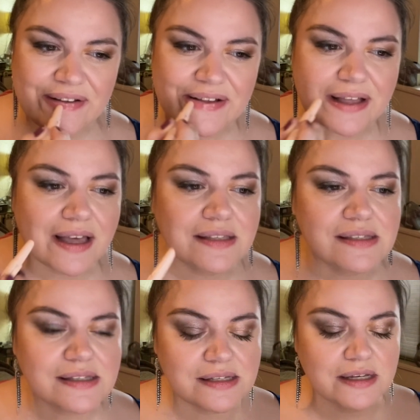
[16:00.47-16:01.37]
And
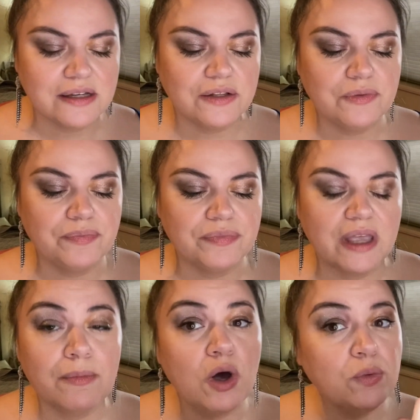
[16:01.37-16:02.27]
still,
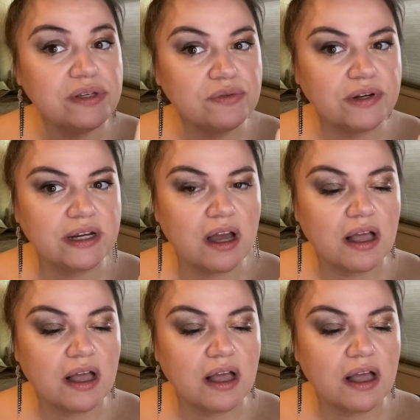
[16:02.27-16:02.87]
I'm always very,